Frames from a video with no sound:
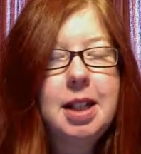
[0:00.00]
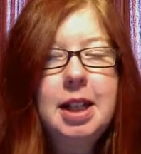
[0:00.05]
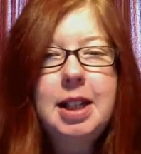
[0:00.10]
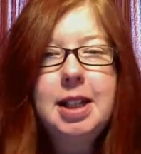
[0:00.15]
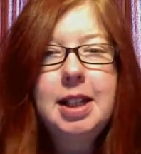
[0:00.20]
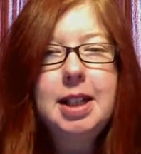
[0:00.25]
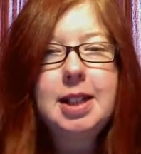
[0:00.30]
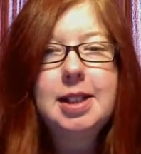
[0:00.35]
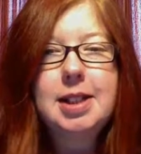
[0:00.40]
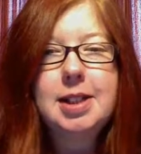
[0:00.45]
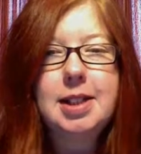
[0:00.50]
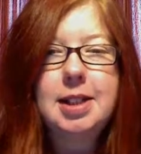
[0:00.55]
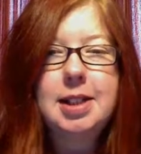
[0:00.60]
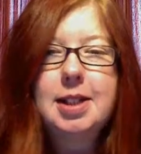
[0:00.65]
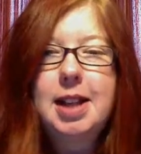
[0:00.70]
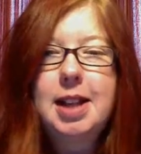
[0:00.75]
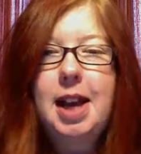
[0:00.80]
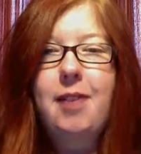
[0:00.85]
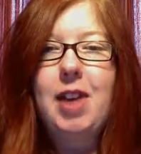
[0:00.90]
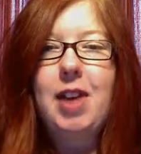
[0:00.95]
It
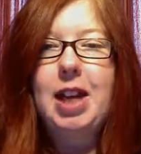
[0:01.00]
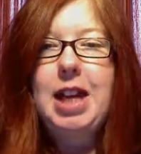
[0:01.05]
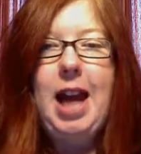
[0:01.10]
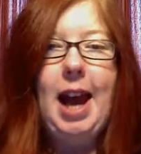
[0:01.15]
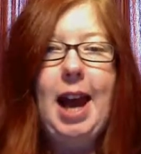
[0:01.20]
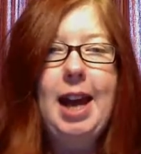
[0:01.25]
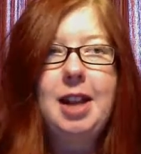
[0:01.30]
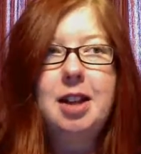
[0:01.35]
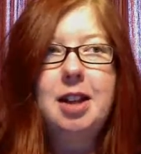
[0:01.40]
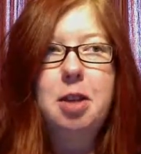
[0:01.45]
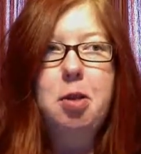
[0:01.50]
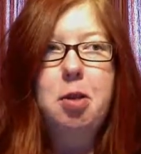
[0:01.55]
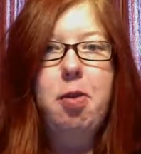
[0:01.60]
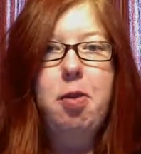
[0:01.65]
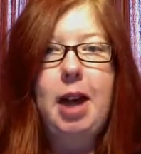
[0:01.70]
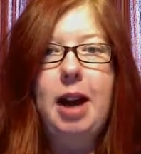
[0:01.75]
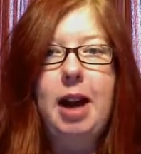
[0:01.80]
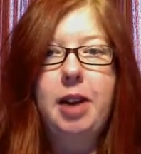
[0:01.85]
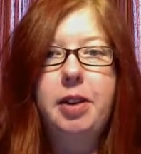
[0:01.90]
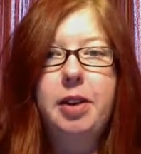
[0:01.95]
doesn't have any halo
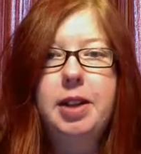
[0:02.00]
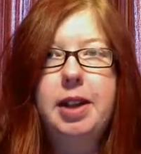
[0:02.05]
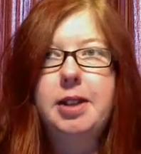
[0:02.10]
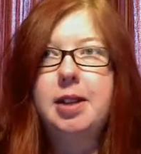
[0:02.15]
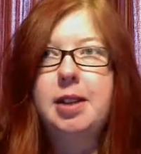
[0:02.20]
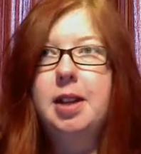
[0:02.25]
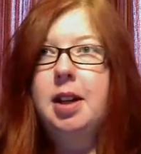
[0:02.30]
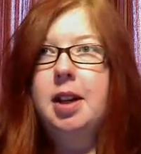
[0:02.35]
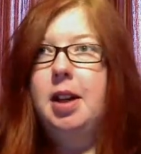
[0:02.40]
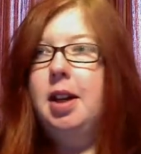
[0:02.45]
around it.